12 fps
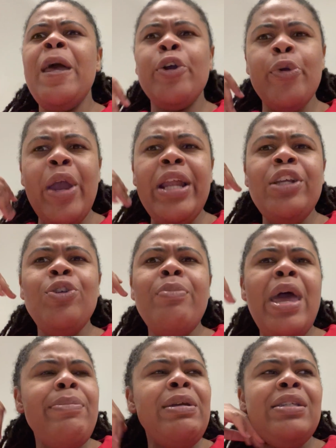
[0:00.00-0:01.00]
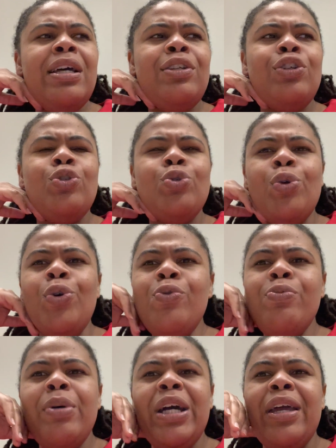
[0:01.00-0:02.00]
Granted, you may be telling the
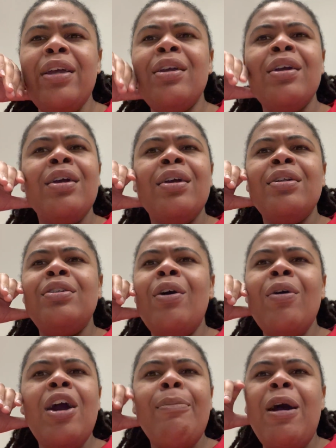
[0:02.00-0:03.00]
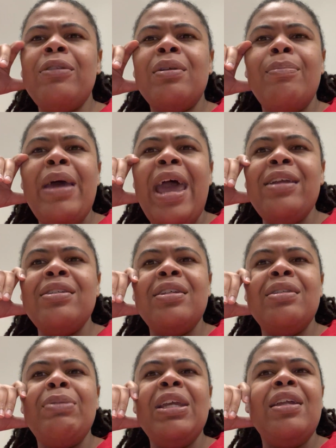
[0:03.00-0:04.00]
truth, but don't come off the bag
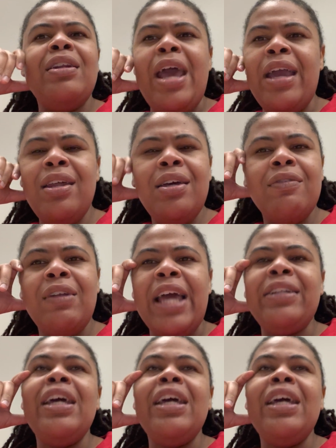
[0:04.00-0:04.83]
just being negative like